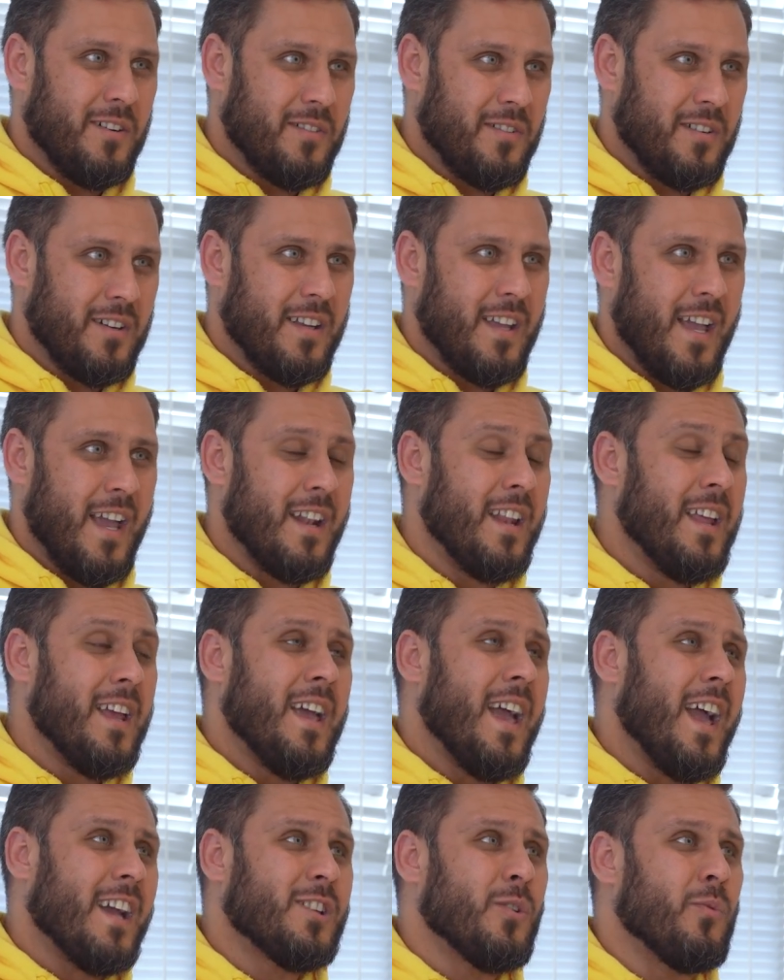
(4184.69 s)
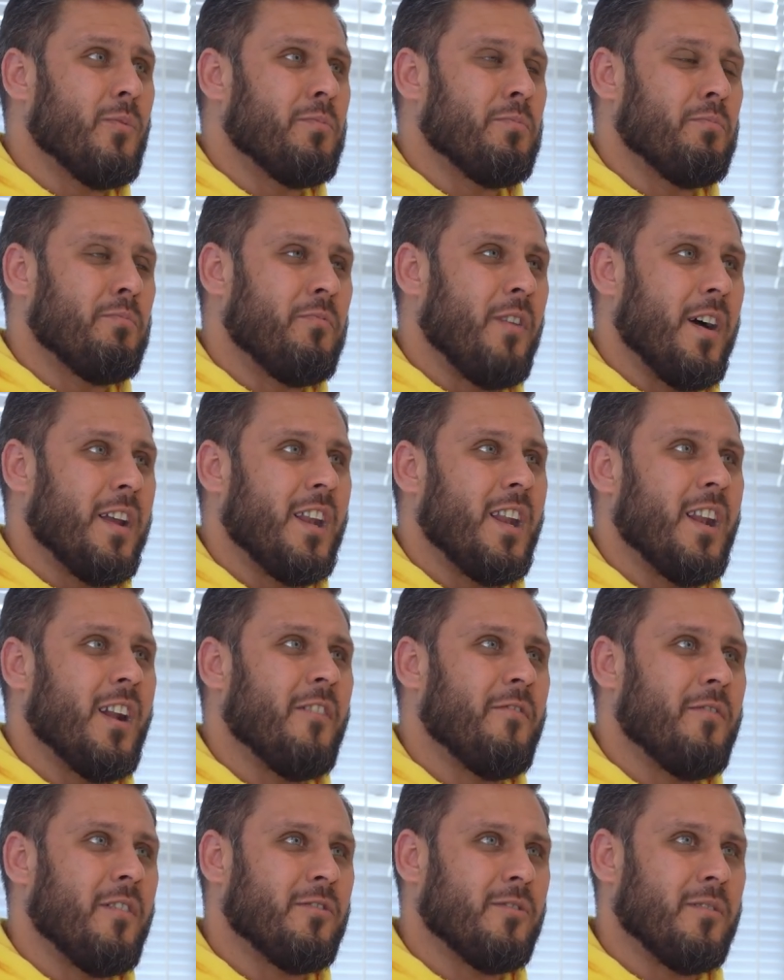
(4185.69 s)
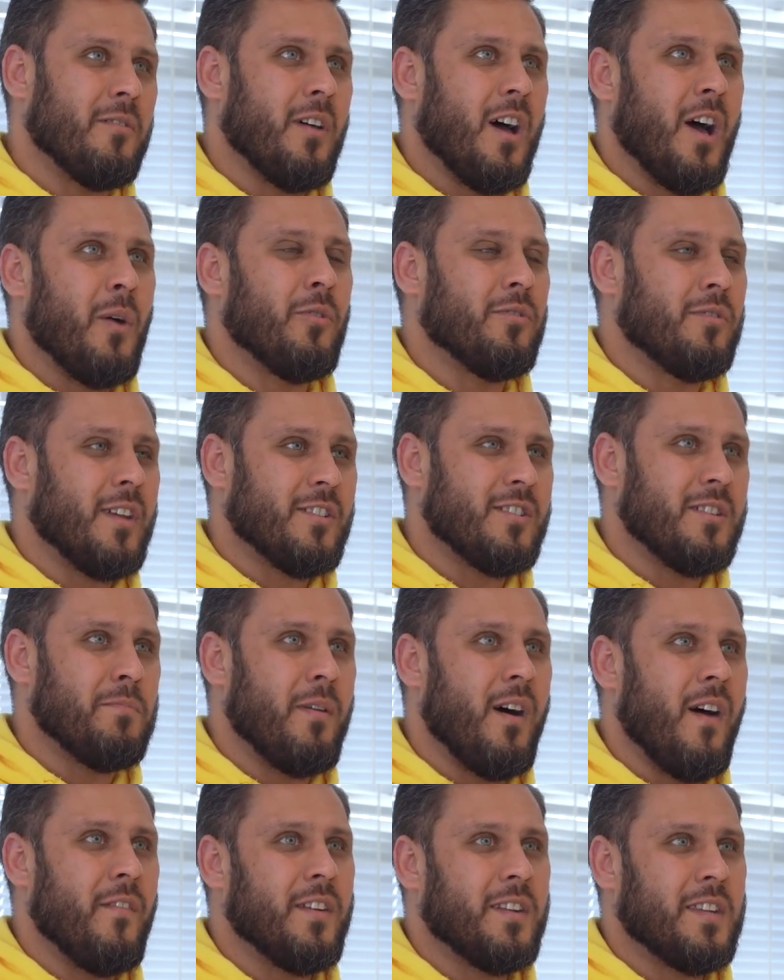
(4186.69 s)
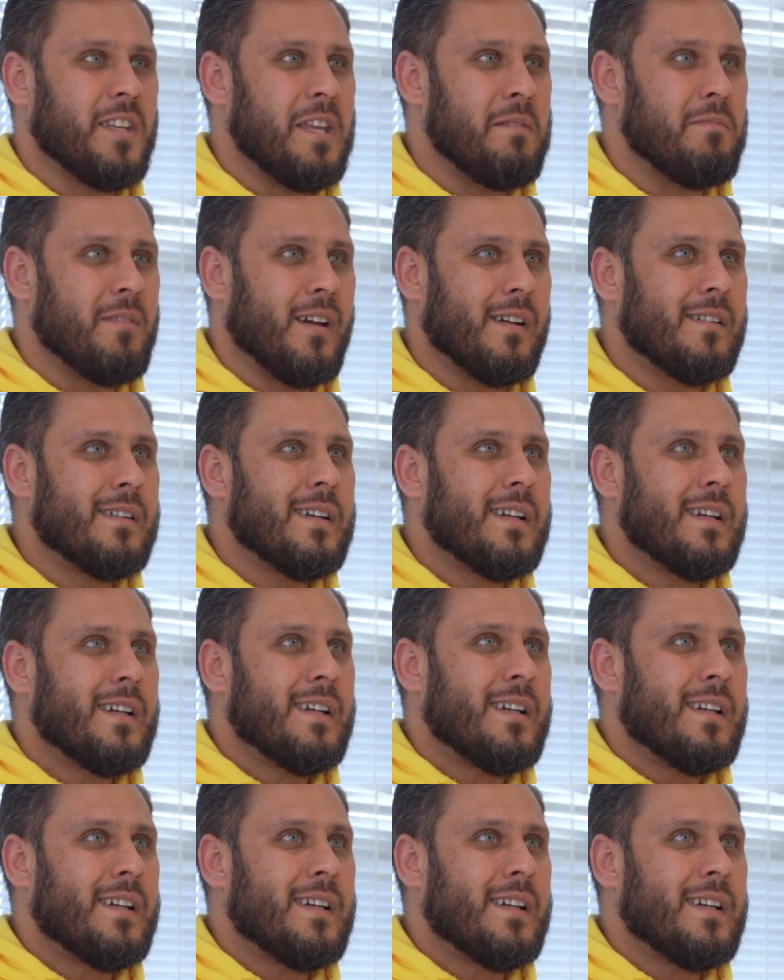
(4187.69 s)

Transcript: Right? And actually, funnily enough, I was actually part of the team that,